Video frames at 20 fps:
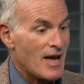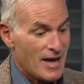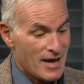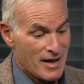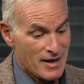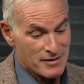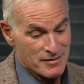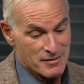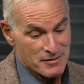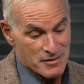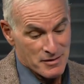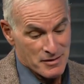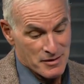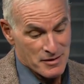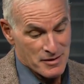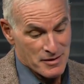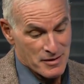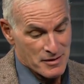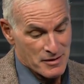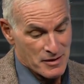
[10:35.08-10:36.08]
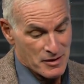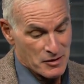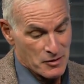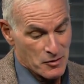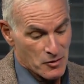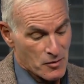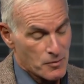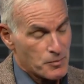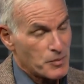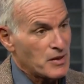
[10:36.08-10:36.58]
and the
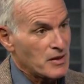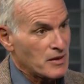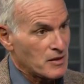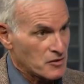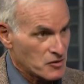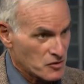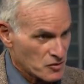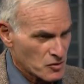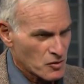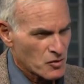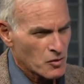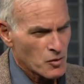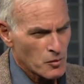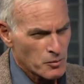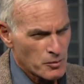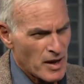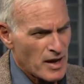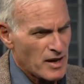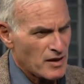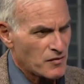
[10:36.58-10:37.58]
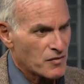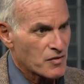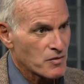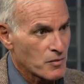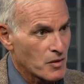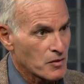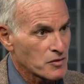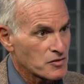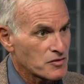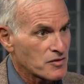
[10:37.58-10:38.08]
Europeans who pay for
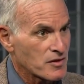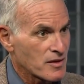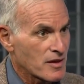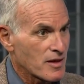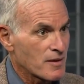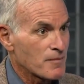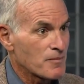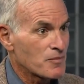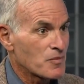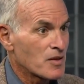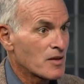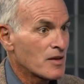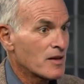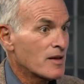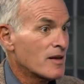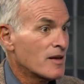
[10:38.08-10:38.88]
most of them,